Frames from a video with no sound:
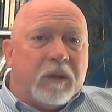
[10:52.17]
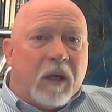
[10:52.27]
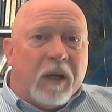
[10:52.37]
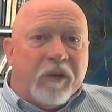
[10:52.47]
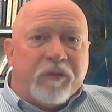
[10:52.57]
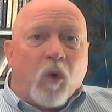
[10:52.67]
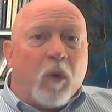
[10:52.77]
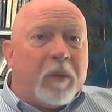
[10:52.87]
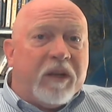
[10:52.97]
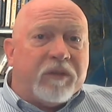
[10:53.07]

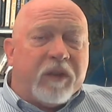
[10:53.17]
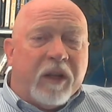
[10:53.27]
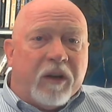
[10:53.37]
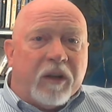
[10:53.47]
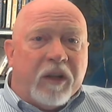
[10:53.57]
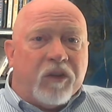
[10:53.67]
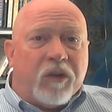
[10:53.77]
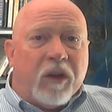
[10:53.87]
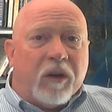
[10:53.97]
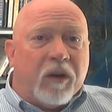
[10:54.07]
informative and
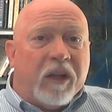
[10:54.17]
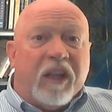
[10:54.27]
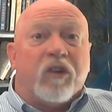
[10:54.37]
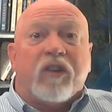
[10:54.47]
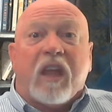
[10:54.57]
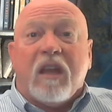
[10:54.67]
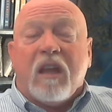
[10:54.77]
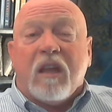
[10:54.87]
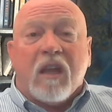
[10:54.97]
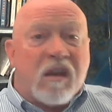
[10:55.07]

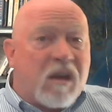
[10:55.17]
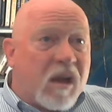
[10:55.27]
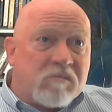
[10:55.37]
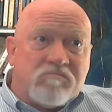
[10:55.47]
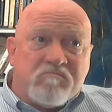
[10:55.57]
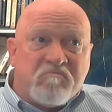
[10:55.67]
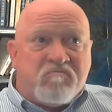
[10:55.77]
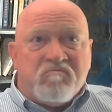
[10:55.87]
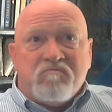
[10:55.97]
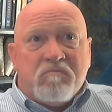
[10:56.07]
entertaining, and
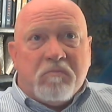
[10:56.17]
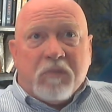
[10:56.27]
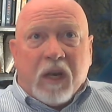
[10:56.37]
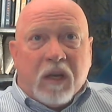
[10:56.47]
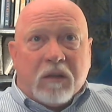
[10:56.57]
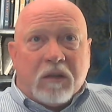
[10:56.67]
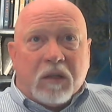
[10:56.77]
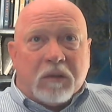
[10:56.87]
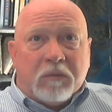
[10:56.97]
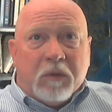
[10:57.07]
that it
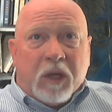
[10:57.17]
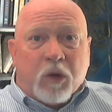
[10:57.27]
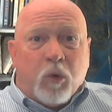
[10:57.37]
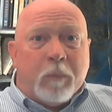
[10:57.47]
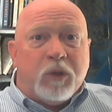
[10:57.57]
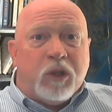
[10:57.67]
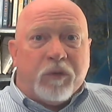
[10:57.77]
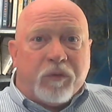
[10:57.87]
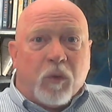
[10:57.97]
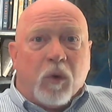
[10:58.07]
equips you
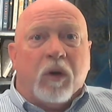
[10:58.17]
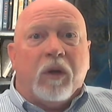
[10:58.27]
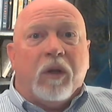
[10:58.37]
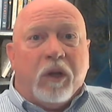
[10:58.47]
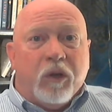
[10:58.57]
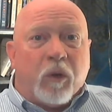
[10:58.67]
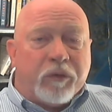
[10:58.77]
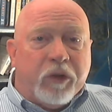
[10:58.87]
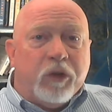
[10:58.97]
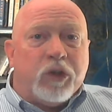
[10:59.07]
for your
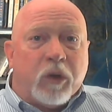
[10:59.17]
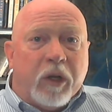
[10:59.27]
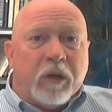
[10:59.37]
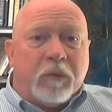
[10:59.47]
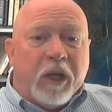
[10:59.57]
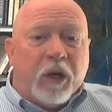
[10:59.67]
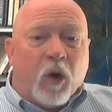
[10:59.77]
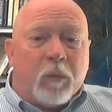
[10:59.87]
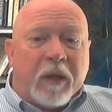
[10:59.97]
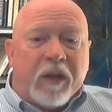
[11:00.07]
future in
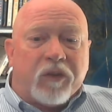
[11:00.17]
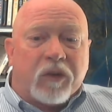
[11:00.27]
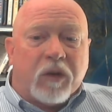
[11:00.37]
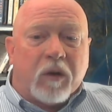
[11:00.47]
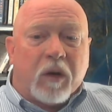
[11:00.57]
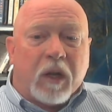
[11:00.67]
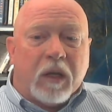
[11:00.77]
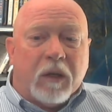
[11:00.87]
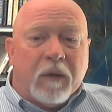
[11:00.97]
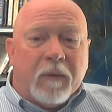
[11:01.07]
Homeland Security.
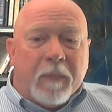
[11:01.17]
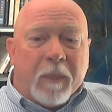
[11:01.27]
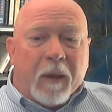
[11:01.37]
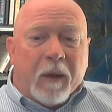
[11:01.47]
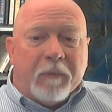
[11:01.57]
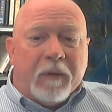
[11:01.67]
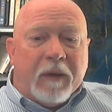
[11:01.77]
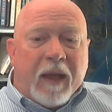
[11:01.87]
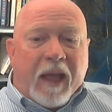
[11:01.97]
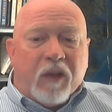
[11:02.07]

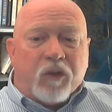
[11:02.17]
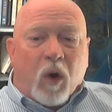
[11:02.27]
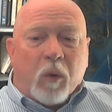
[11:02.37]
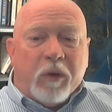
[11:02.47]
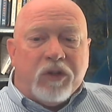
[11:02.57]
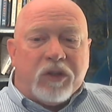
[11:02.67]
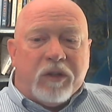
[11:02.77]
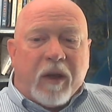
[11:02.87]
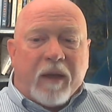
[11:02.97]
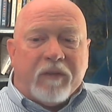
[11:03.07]
As always, should
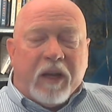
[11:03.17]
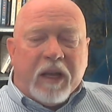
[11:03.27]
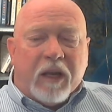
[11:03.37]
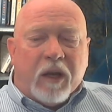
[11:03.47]
you have any